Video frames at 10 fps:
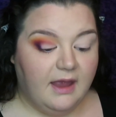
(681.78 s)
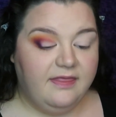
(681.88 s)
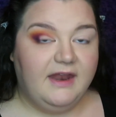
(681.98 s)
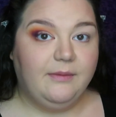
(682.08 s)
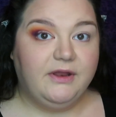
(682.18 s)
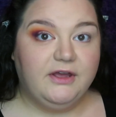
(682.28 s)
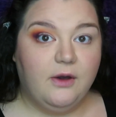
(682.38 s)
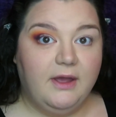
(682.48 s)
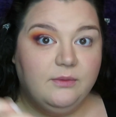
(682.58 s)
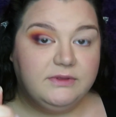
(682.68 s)
And then I'm going to
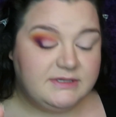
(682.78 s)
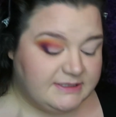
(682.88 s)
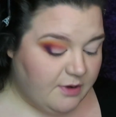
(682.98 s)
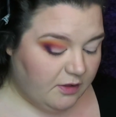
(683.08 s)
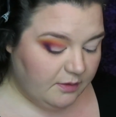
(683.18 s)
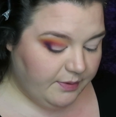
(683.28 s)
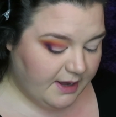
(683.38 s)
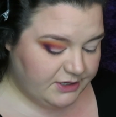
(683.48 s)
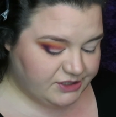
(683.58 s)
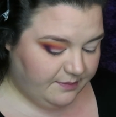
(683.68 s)
go in with the smaller
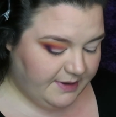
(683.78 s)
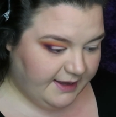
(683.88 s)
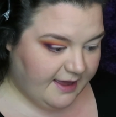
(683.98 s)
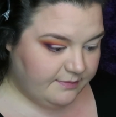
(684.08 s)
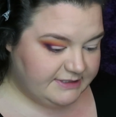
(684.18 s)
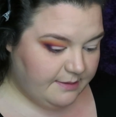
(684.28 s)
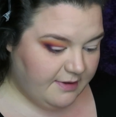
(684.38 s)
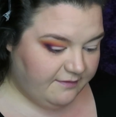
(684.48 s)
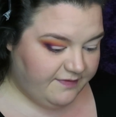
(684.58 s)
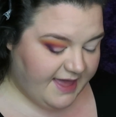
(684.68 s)
brush and pick up some
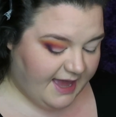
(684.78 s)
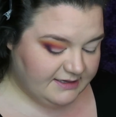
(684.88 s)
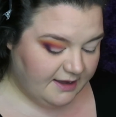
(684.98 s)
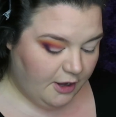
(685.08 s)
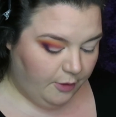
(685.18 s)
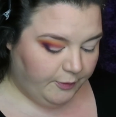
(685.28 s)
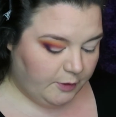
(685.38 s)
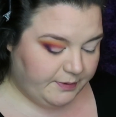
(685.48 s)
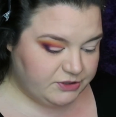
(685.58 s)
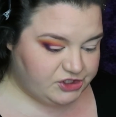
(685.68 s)
of that
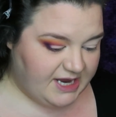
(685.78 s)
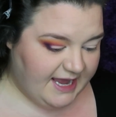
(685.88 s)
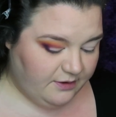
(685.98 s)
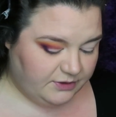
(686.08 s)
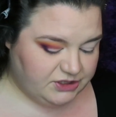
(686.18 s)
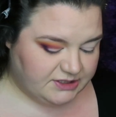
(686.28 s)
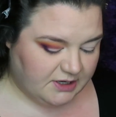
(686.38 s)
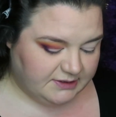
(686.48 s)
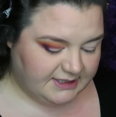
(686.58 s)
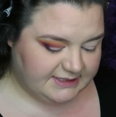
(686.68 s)
purple shade, which is
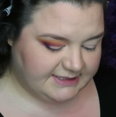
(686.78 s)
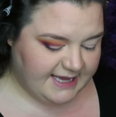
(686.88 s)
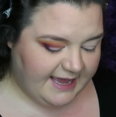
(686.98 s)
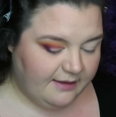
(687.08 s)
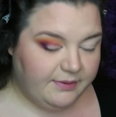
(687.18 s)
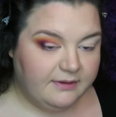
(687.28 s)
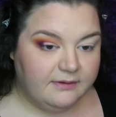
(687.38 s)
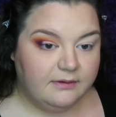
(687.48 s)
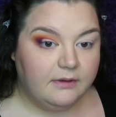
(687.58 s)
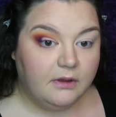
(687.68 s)
called Escape,
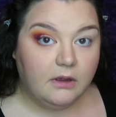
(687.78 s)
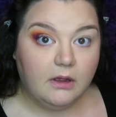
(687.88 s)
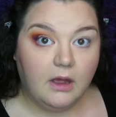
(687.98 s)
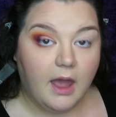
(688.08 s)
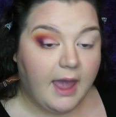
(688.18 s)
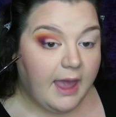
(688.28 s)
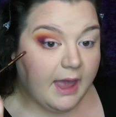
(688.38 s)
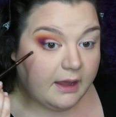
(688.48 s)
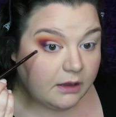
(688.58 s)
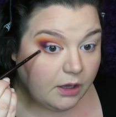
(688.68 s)

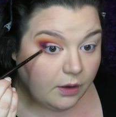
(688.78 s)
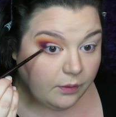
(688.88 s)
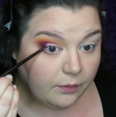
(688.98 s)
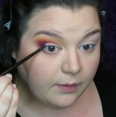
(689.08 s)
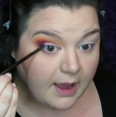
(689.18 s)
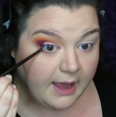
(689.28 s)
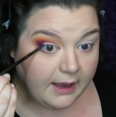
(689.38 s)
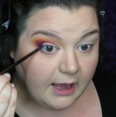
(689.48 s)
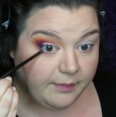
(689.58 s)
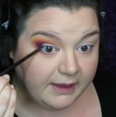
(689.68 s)
and go
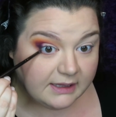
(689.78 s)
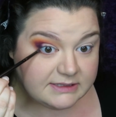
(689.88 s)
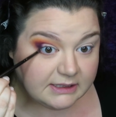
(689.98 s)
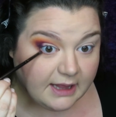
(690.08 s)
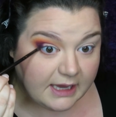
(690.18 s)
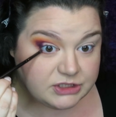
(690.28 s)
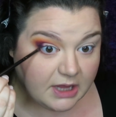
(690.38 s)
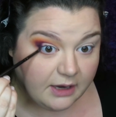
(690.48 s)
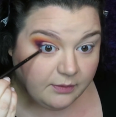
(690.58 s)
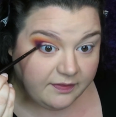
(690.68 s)
right up against the lash
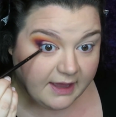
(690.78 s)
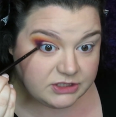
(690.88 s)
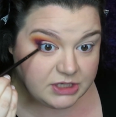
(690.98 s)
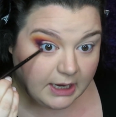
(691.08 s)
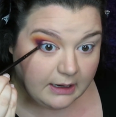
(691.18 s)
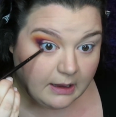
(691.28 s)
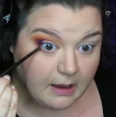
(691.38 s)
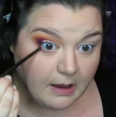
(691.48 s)
line with that shade.